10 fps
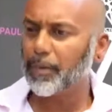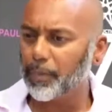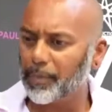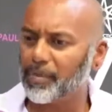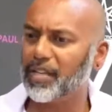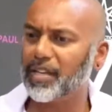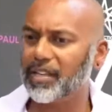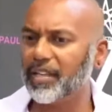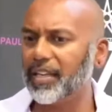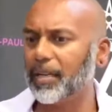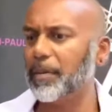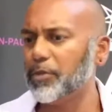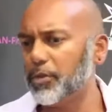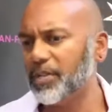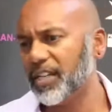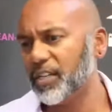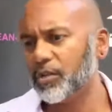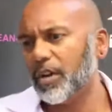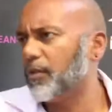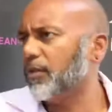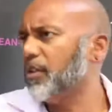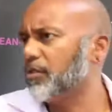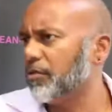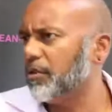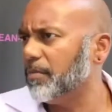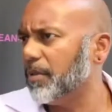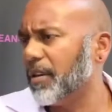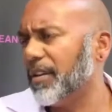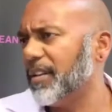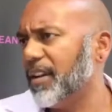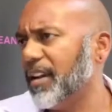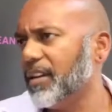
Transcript: when he was singing, did he come up to you and say to you, "Oh, I've got this group going there.